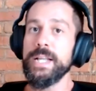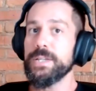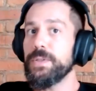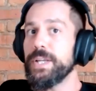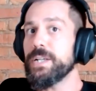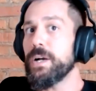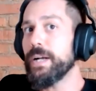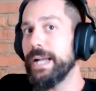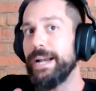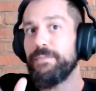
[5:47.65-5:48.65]
So these
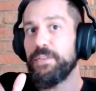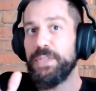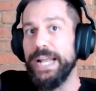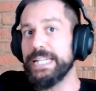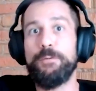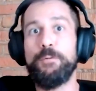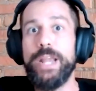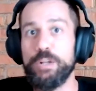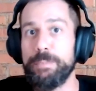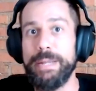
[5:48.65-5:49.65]
are kind of the things that we
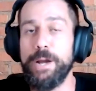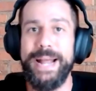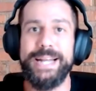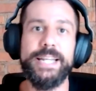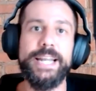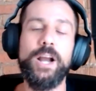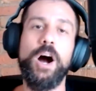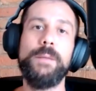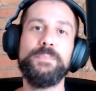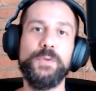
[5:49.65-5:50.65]
could be commenting
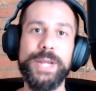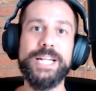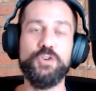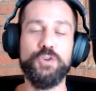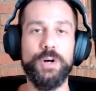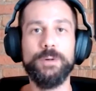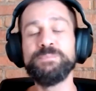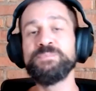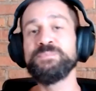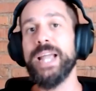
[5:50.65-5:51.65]
on the intro,
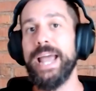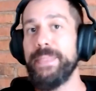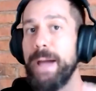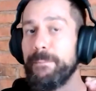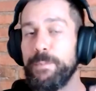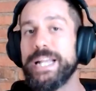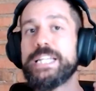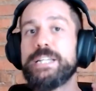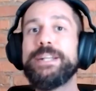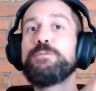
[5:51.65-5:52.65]
and that
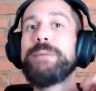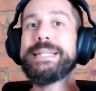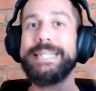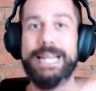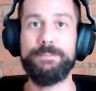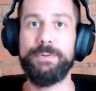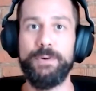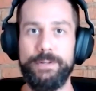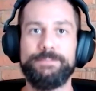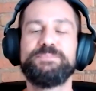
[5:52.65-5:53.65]
brings me to my second
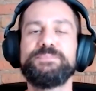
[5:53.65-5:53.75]
point.